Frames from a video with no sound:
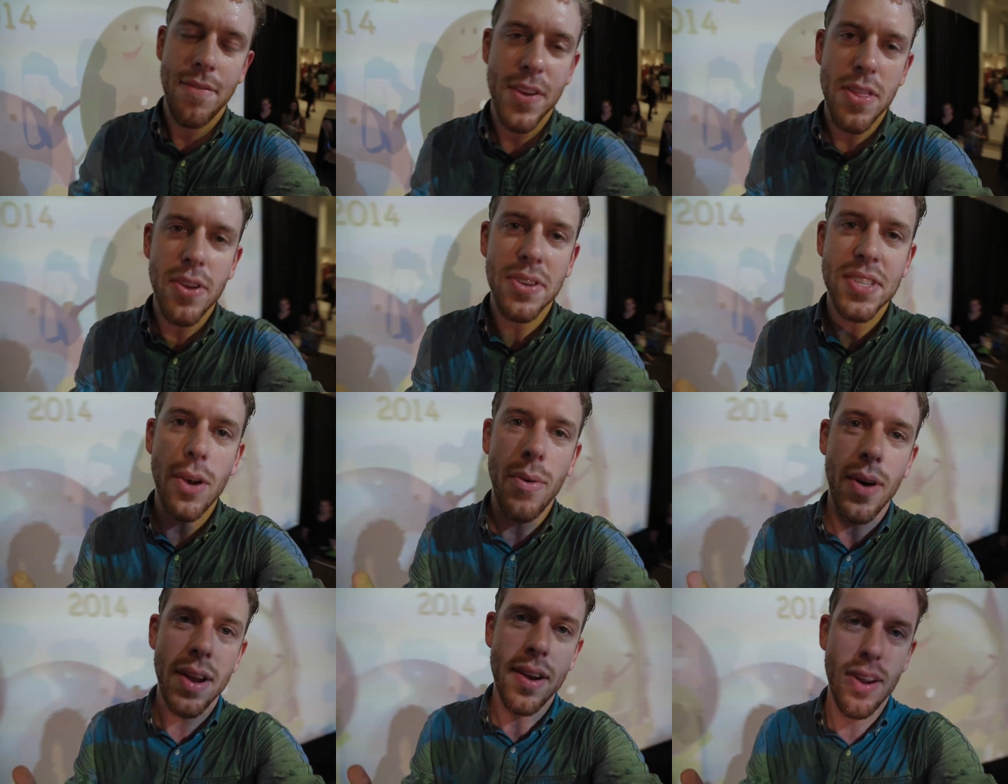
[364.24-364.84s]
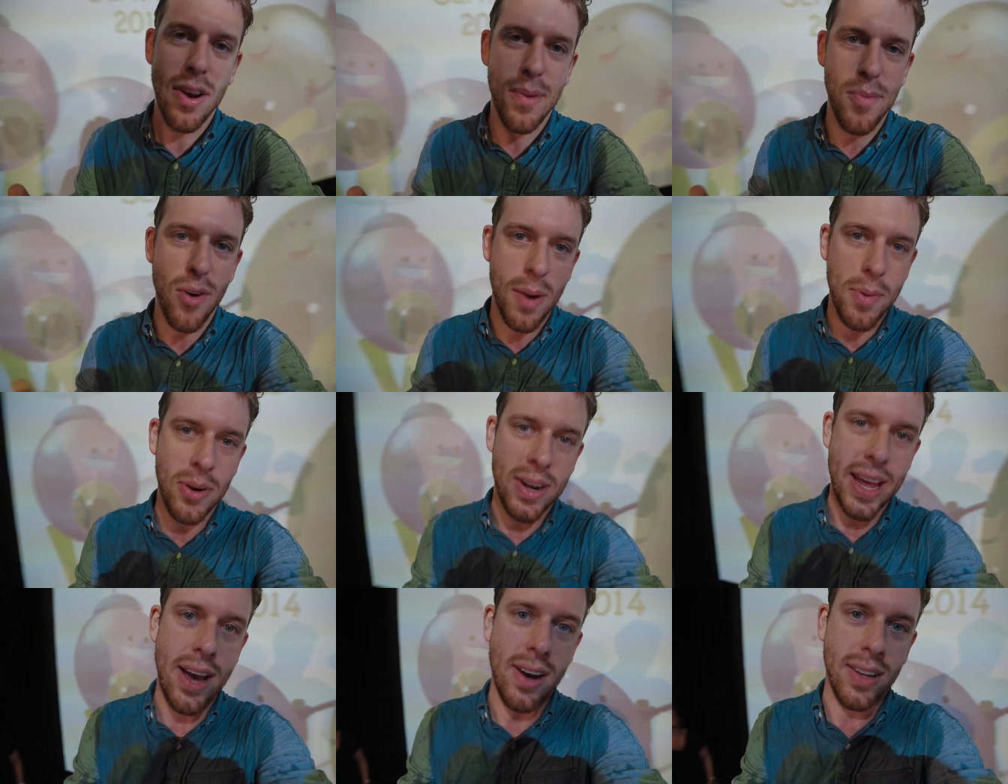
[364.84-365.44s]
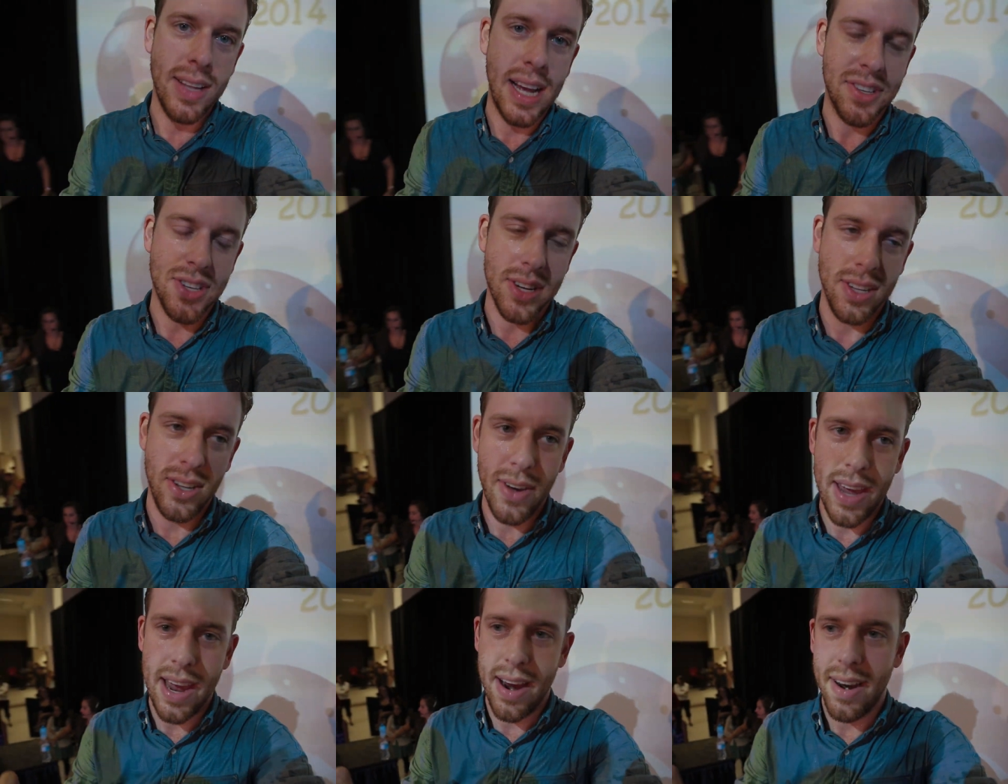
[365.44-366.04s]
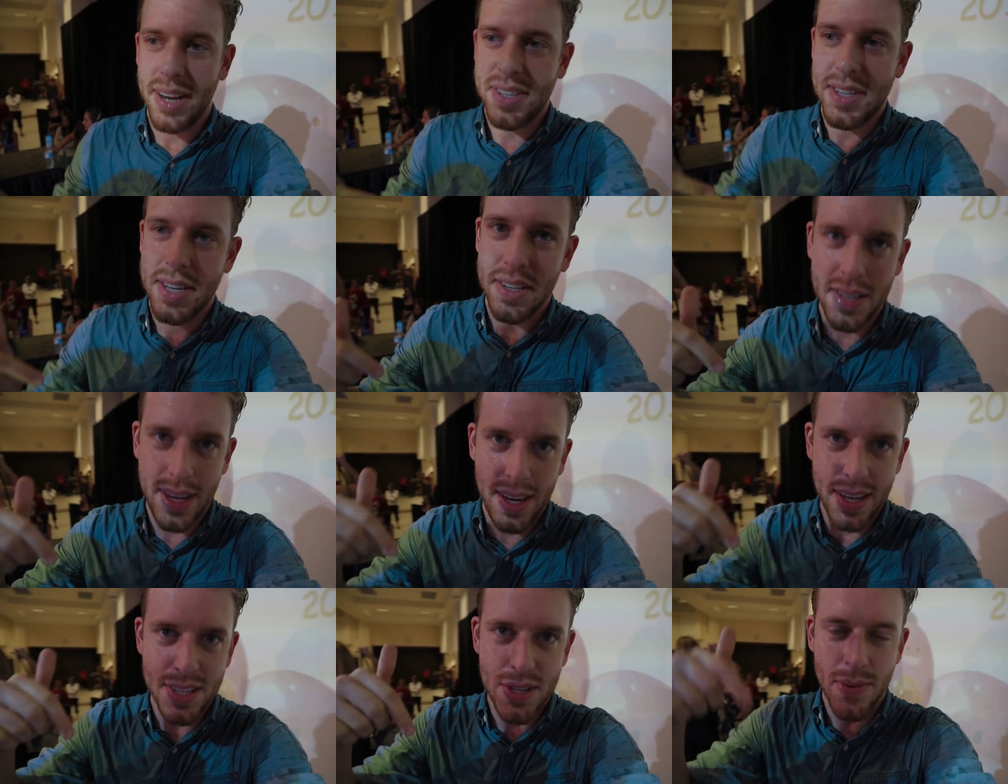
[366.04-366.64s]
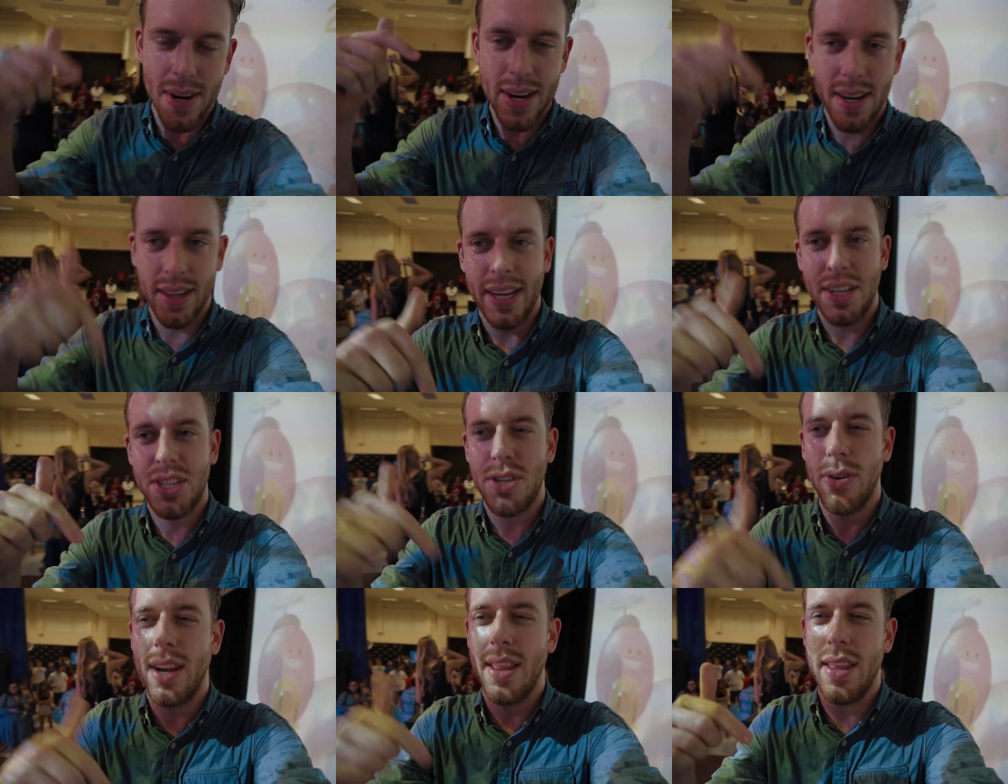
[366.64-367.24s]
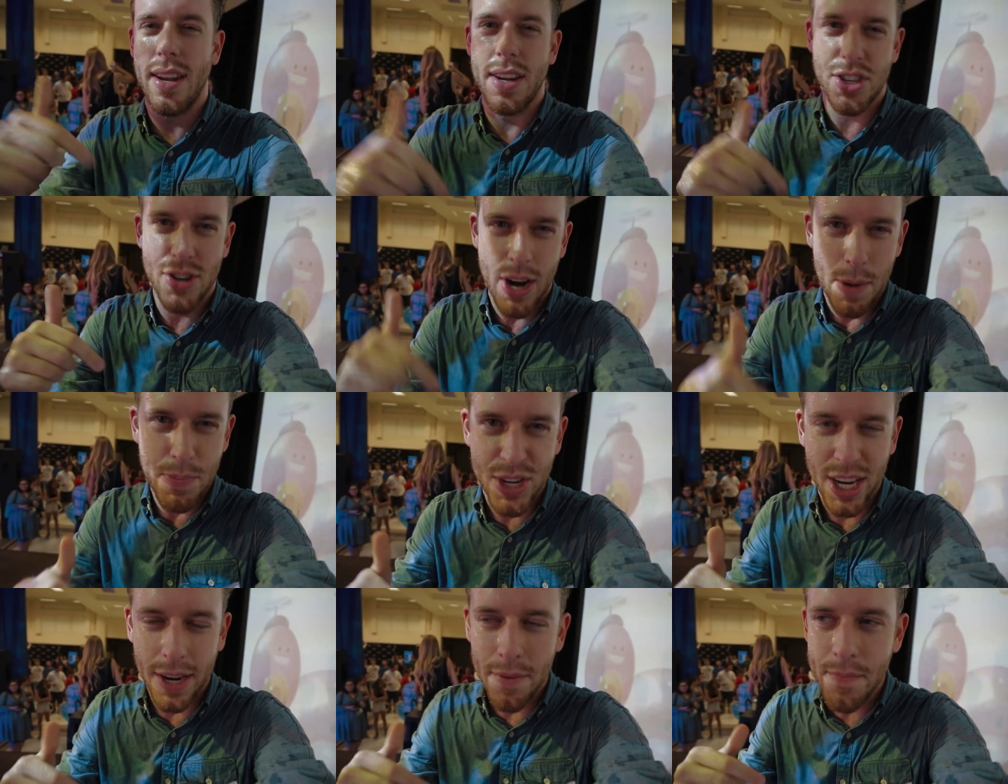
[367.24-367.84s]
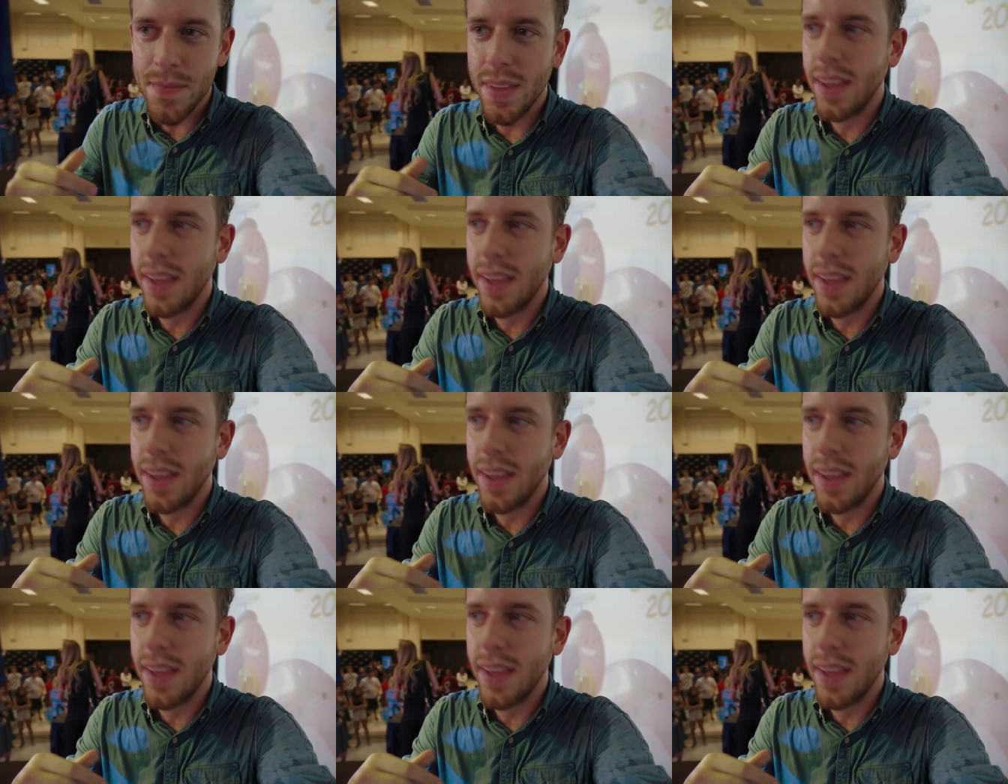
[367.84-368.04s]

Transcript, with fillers: And for those that want to know more about ALS or Lou Gehrig's disease, we're going to link to it in the description.